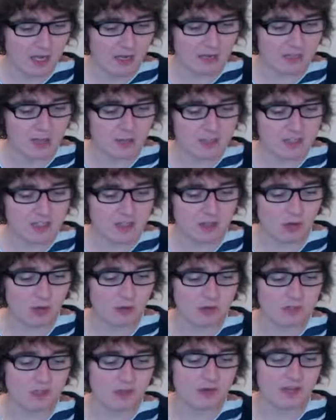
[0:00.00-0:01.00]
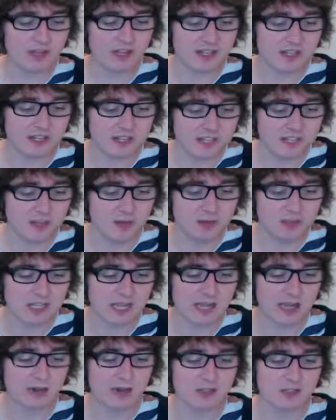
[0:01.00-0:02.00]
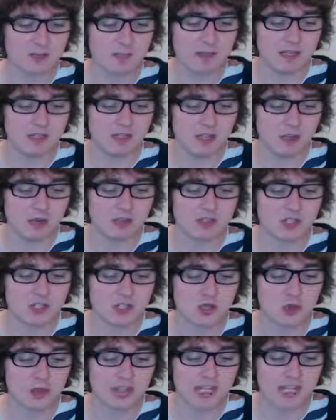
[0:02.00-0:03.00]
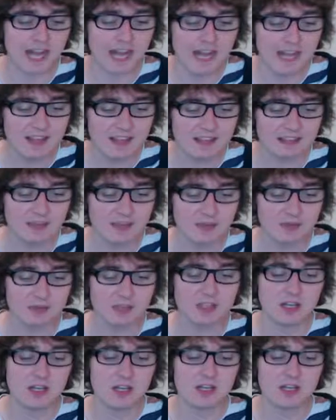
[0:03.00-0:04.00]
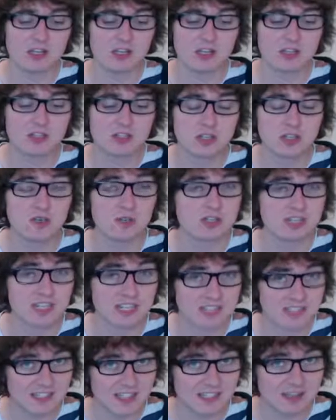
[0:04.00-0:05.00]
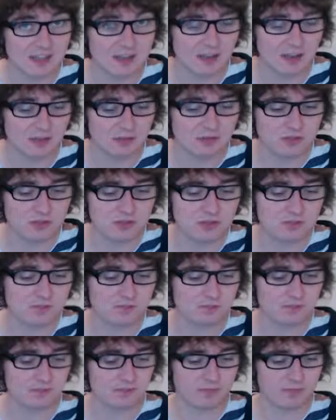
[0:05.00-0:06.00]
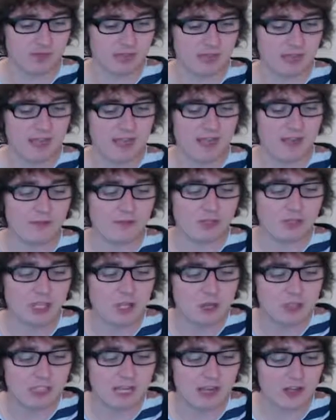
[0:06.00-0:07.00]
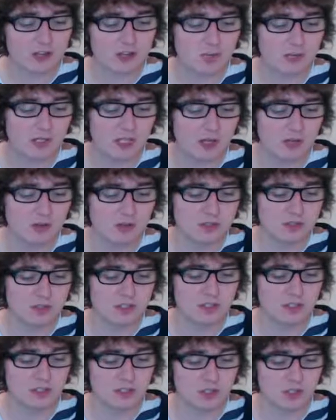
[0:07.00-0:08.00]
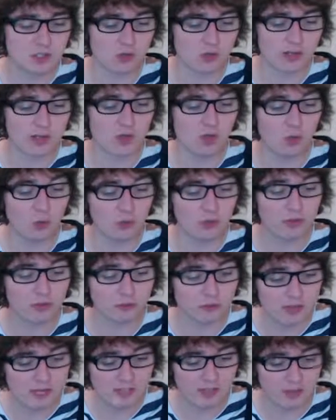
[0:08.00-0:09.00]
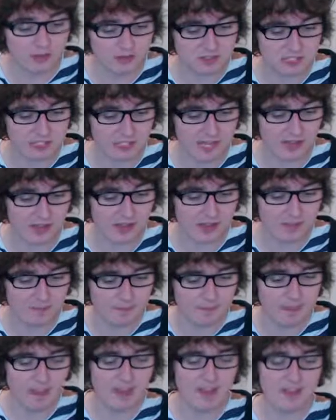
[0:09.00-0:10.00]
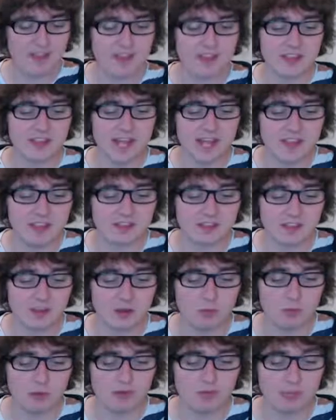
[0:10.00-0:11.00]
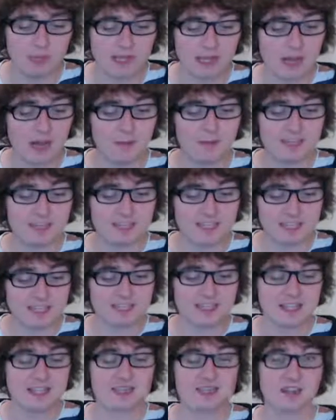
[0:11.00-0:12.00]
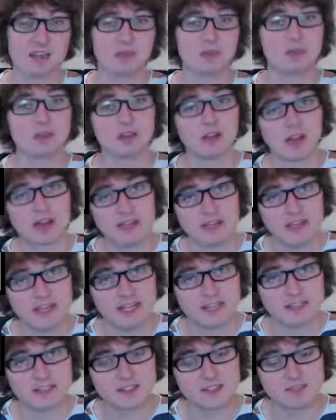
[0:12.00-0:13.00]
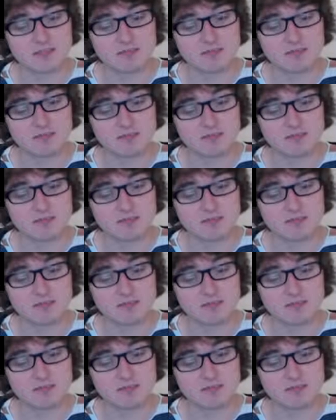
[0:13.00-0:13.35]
Notice also that a single tail has been used to join the 8th note to the two 16th notes. If two tails were used to join all three notes together, then the 8th note would become a 16th note like this,